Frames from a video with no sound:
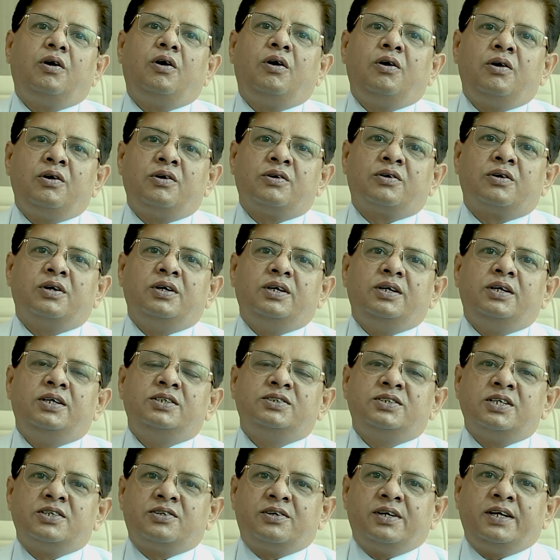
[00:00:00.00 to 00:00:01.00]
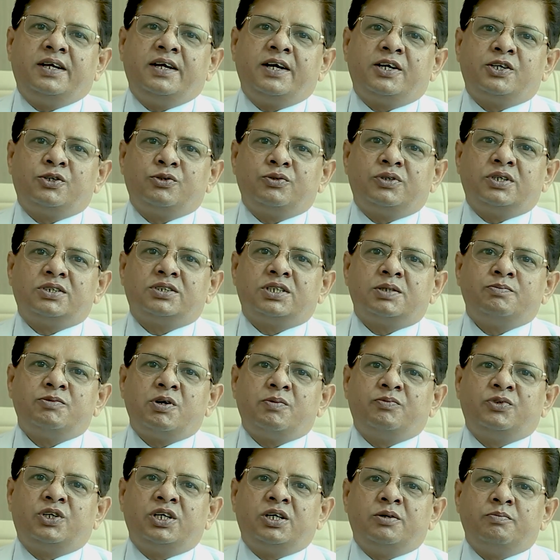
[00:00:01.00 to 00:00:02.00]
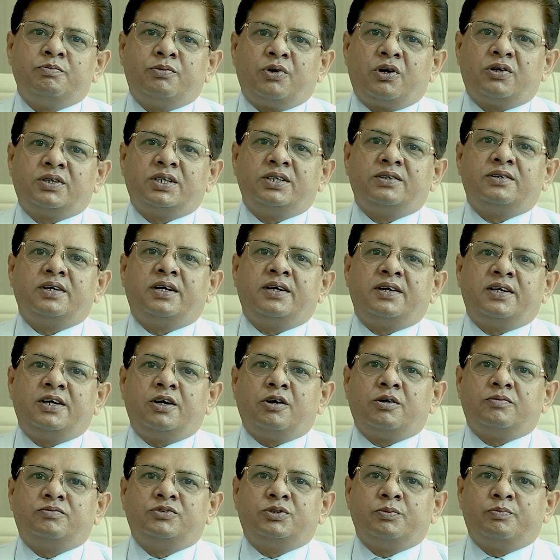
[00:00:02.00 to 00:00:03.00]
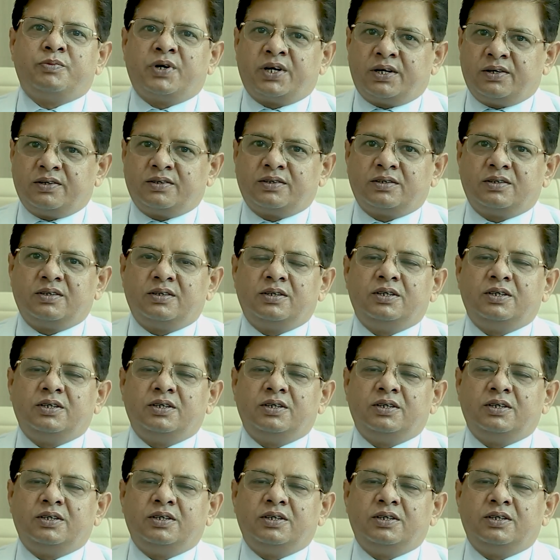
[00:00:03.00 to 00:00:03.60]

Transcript: or is it near to the some of the important area of the brain.